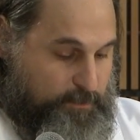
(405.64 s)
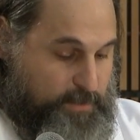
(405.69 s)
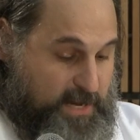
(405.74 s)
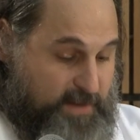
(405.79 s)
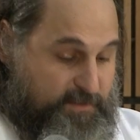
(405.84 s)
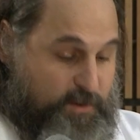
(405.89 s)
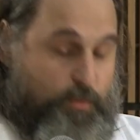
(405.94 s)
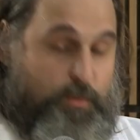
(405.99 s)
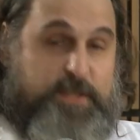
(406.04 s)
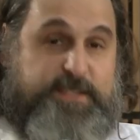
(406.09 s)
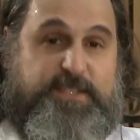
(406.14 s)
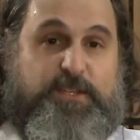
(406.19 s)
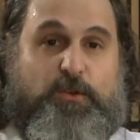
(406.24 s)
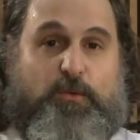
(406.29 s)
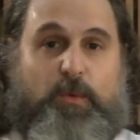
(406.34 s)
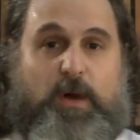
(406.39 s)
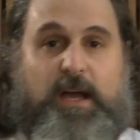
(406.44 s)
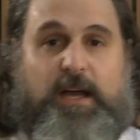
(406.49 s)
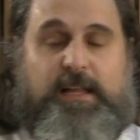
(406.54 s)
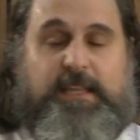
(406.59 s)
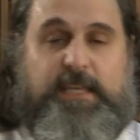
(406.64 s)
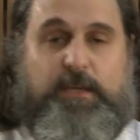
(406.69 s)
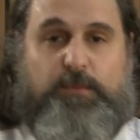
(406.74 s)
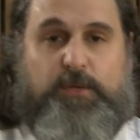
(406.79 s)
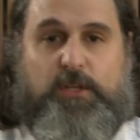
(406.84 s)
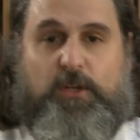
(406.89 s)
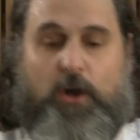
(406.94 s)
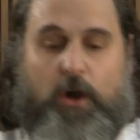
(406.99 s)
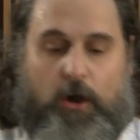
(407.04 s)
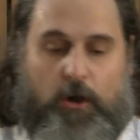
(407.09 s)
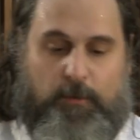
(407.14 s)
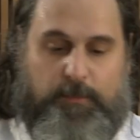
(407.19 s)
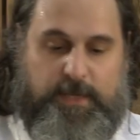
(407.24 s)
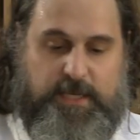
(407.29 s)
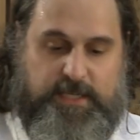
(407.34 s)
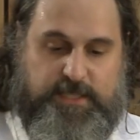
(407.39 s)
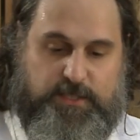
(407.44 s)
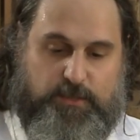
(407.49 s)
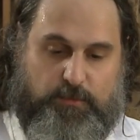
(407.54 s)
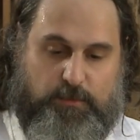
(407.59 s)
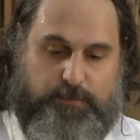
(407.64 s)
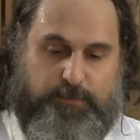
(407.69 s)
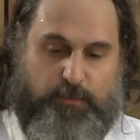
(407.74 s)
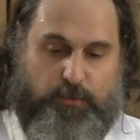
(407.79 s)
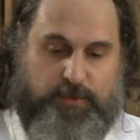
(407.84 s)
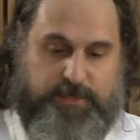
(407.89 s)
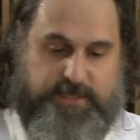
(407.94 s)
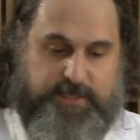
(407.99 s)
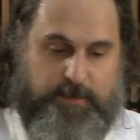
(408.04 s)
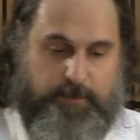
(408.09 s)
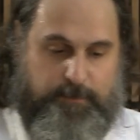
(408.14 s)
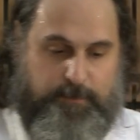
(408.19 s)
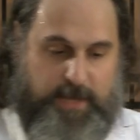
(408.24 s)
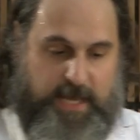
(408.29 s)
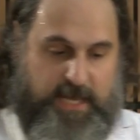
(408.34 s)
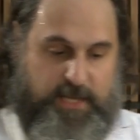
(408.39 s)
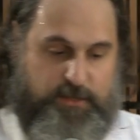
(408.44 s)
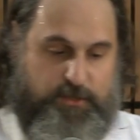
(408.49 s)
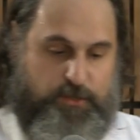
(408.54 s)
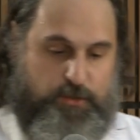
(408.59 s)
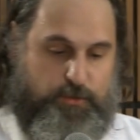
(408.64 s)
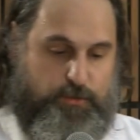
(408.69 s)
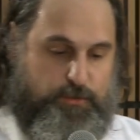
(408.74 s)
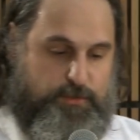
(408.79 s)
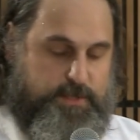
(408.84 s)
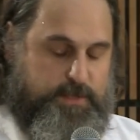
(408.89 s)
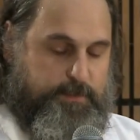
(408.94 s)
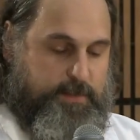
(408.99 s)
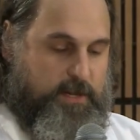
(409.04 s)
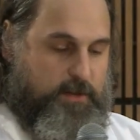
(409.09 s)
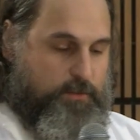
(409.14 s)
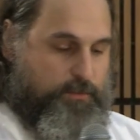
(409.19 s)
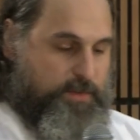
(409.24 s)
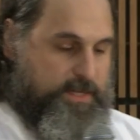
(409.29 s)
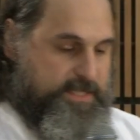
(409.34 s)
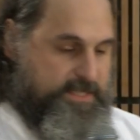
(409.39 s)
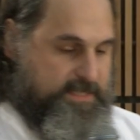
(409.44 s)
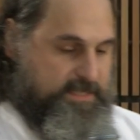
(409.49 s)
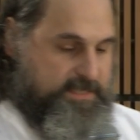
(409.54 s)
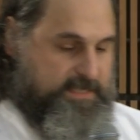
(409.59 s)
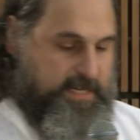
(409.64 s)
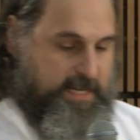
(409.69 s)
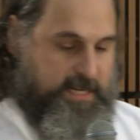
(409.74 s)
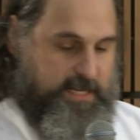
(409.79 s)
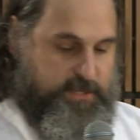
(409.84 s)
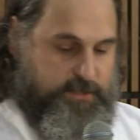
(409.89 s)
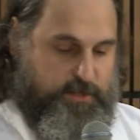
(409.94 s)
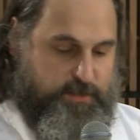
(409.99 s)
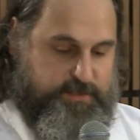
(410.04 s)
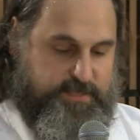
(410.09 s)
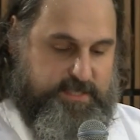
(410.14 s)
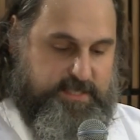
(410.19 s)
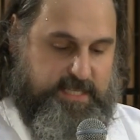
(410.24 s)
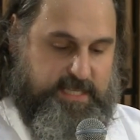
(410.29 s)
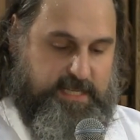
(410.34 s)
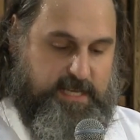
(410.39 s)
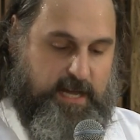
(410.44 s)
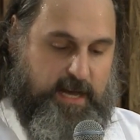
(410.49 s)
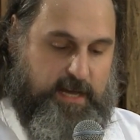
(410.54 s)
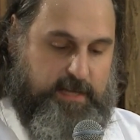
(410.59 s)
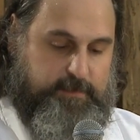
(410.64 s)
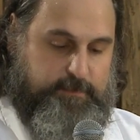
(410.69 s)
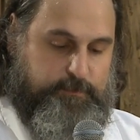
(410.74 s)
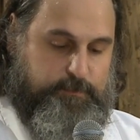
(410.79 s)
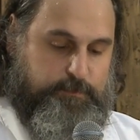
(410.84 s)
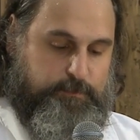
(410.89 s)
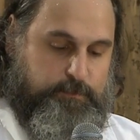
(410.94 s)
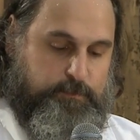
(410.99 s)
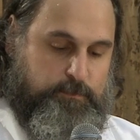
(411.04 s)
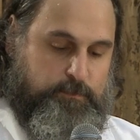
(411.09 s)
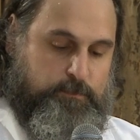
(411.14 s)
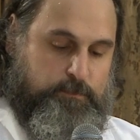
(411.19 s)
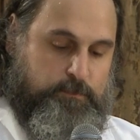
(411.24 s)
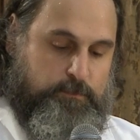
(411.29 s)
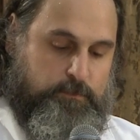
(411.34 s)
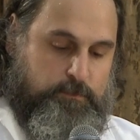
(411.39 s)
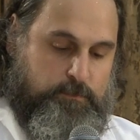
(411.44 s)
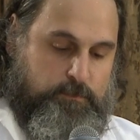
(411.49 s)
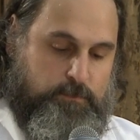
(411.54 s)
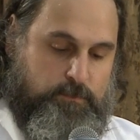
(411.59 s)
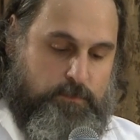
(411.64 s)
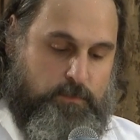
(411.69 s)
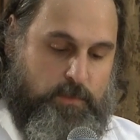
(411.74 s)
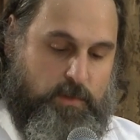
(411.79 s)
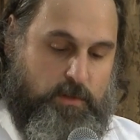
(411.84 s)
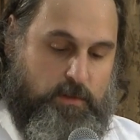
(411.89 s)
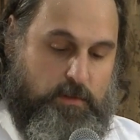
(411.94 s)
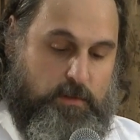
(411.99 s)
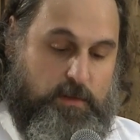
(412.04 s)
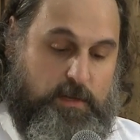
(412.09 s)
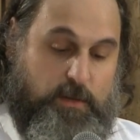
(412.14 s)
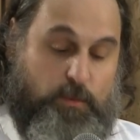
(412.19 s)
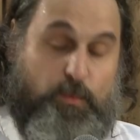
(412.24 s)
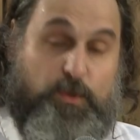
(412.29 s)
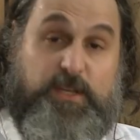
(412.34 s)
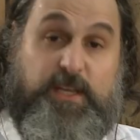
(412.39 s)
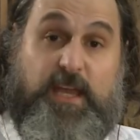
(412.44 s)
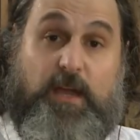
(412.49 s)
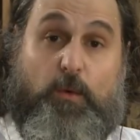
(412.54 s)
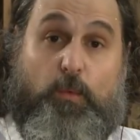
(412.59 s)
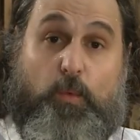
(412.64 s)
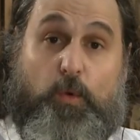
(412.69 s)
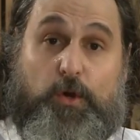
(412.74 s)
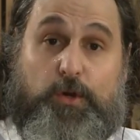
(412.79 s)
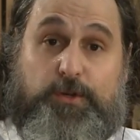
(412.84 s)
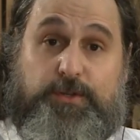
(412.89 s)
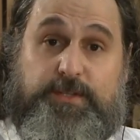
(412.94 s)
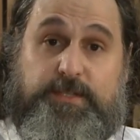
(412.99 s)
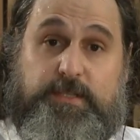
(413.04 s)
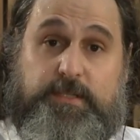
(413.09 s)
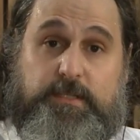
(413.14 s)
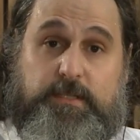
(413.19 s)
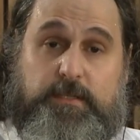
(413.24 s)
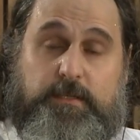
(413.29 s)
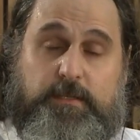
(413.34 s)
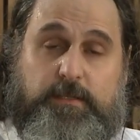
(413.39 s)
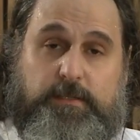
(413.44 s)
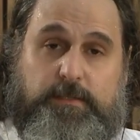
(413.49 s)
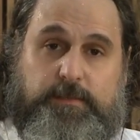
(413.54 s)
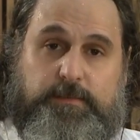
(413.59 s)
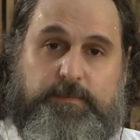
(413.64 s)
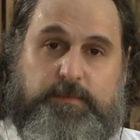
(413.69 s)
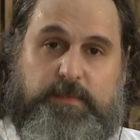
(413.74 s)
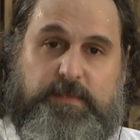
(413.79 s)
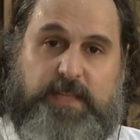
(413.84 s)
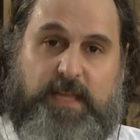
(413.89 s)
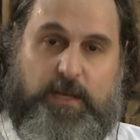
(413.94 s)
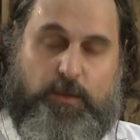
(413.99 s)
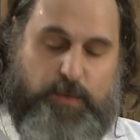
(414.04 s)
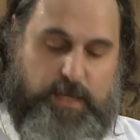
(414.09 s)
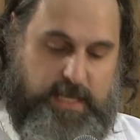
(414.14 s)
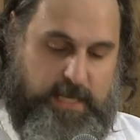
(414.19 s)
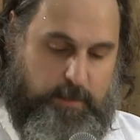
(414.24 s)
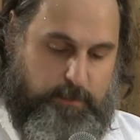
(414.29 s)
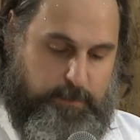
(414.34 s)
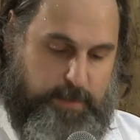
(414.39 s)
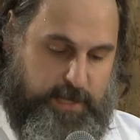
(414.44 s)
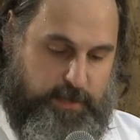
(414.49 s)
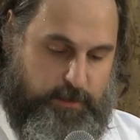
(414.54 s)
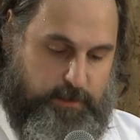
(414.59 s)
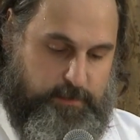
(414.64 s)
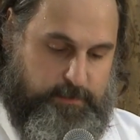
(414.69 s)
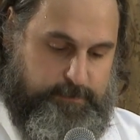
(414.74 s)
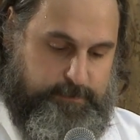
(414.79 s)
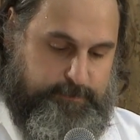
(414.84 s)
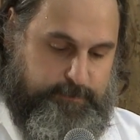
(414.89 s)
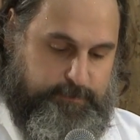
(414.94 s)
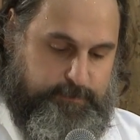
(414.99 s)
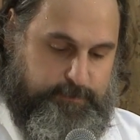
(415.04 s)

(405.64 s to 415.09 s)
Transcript: But every once in a while, he would call me to report some bad news about a recent diagnosis he got. It would get worse, and then it would get better.